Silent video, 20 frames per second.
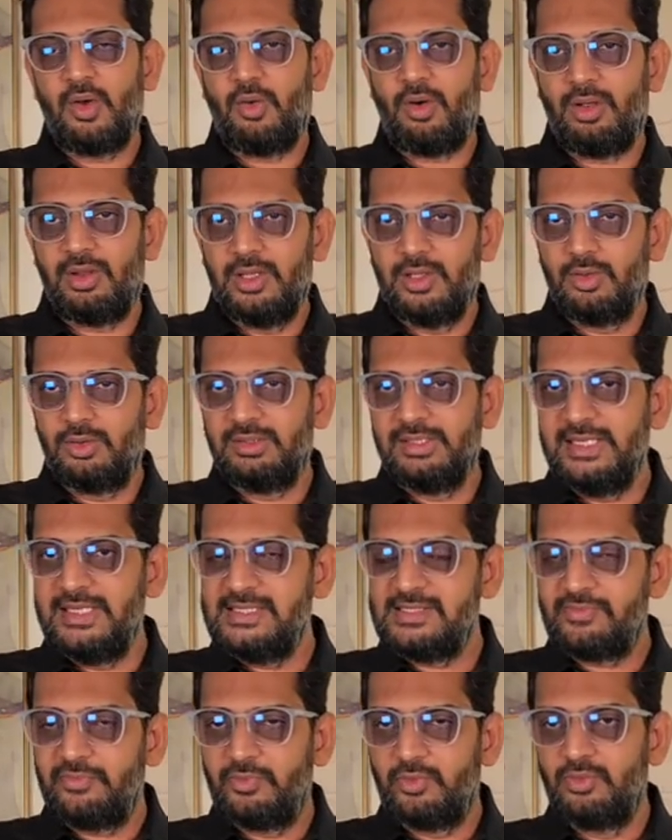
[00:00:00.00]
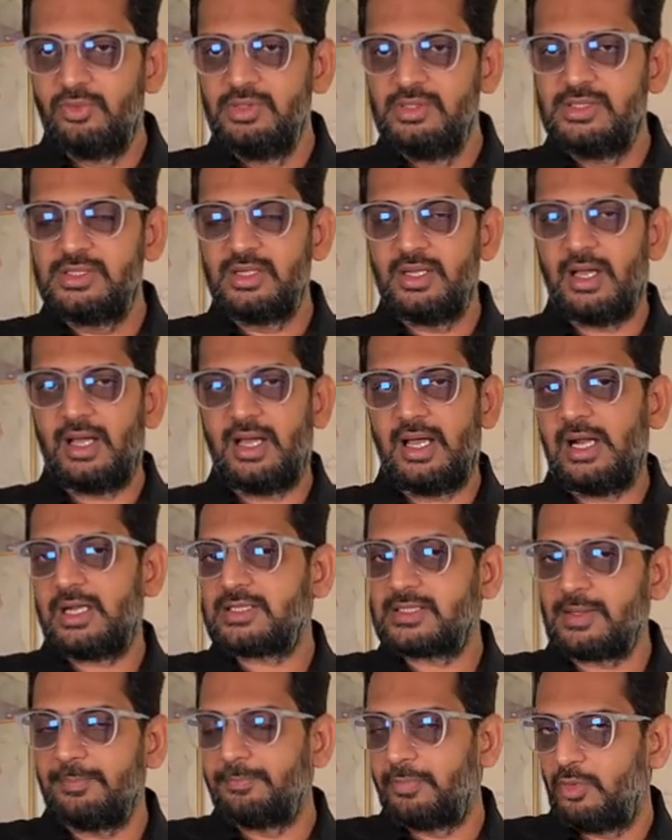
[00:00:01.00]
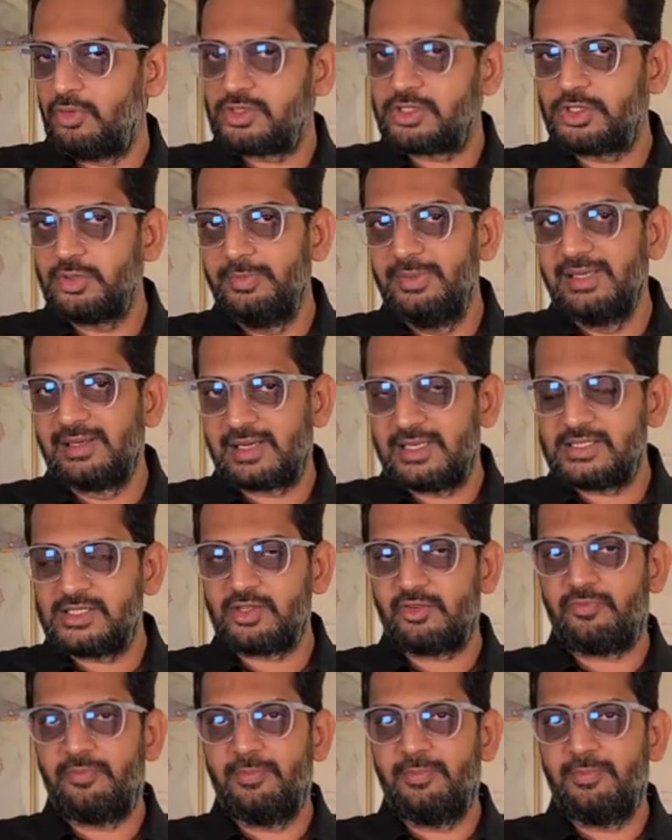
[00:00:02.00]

although these foods are supposed to be rich of